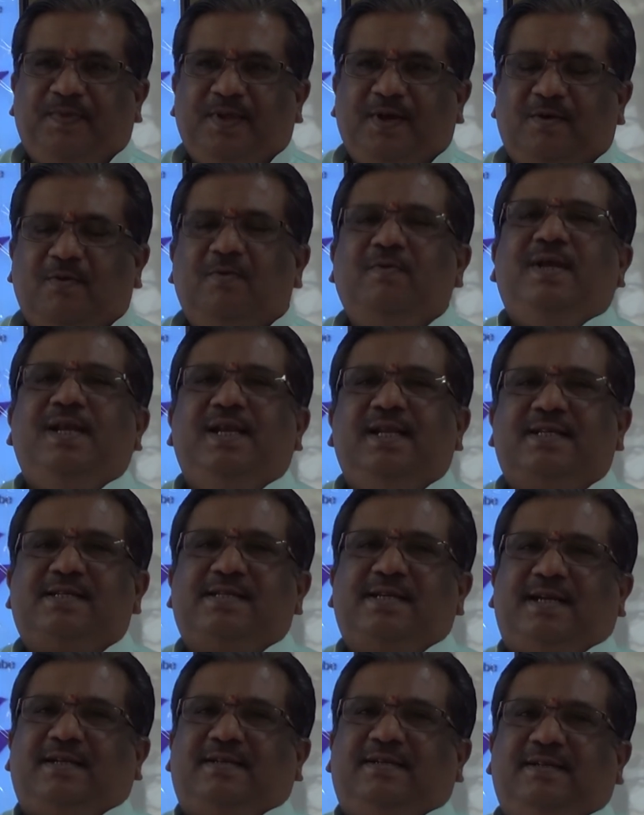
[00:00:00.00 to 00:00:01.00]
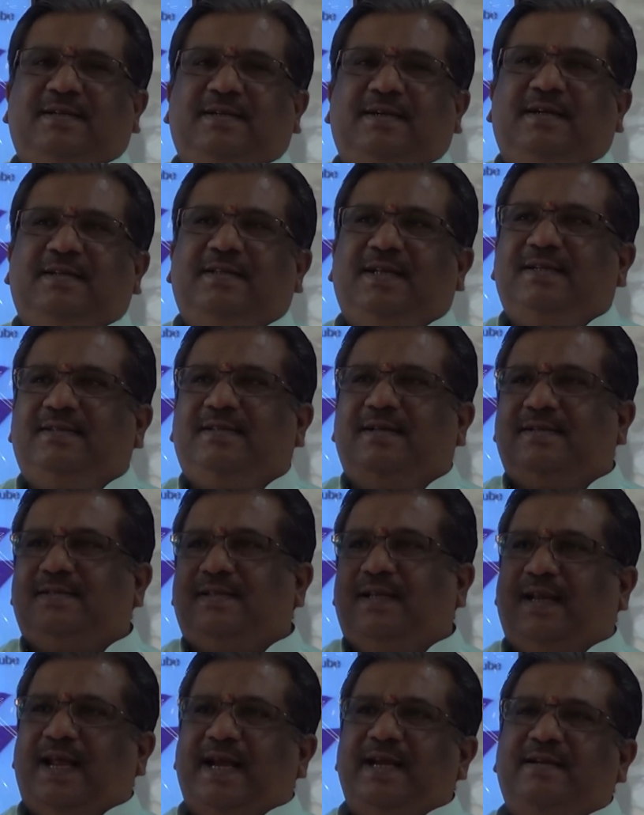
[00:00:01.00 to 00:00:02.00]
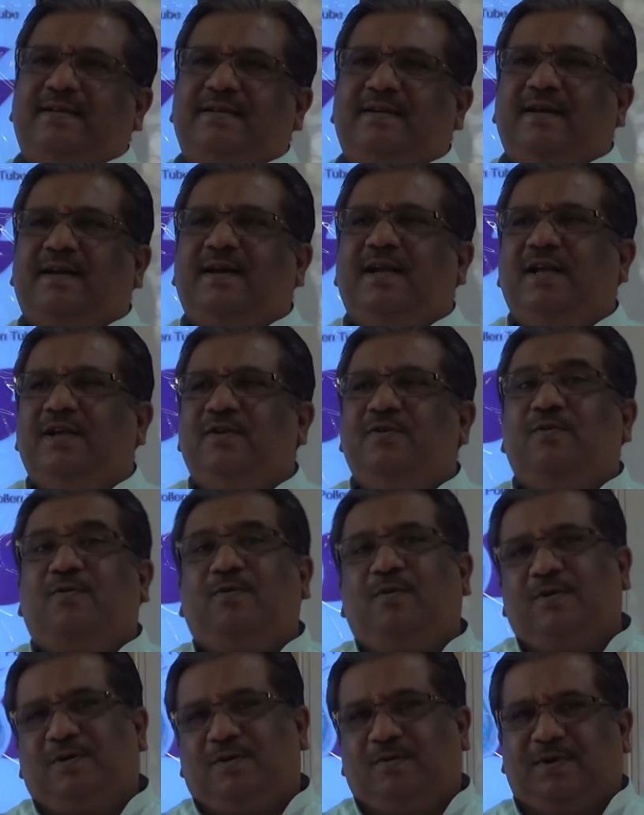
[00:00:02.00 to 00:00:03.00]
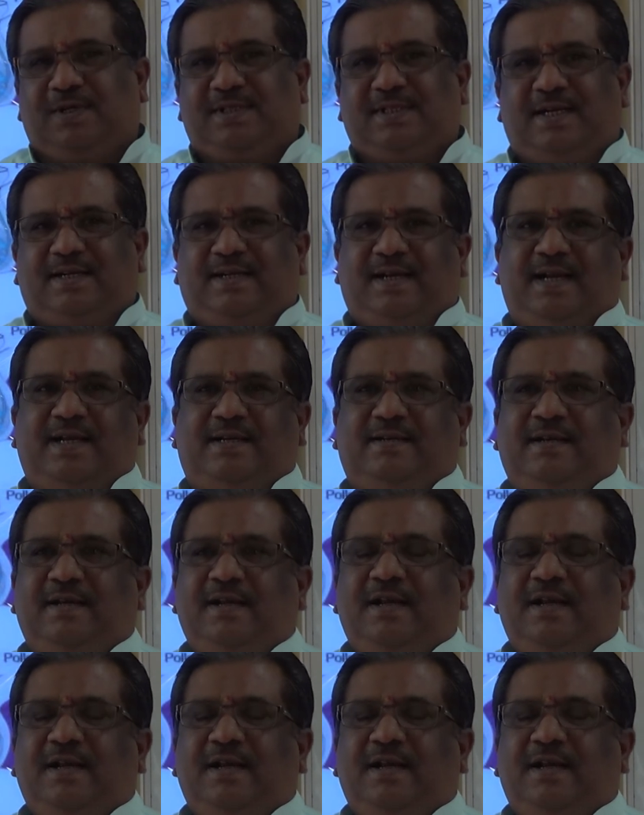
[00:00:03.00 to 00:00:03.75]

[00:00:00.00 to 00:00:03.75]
Who will instruct that there is a light here, you grow towards that light?